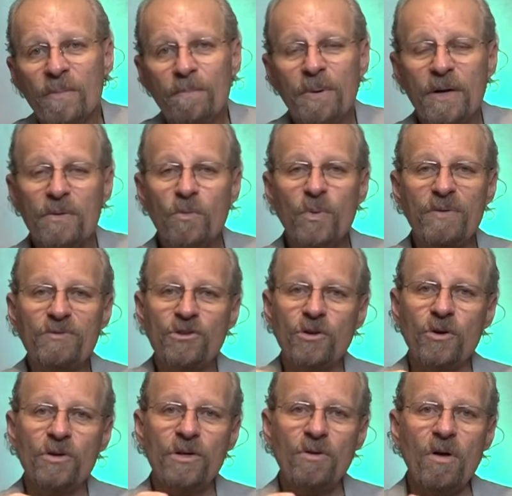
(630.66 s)
but we've
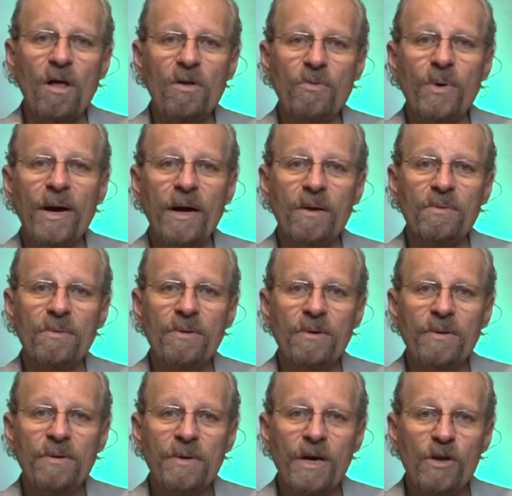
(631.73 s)
turned it all around.
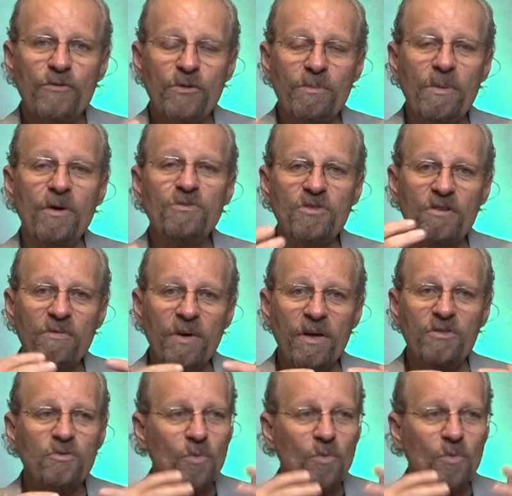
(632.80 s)
And for most of us,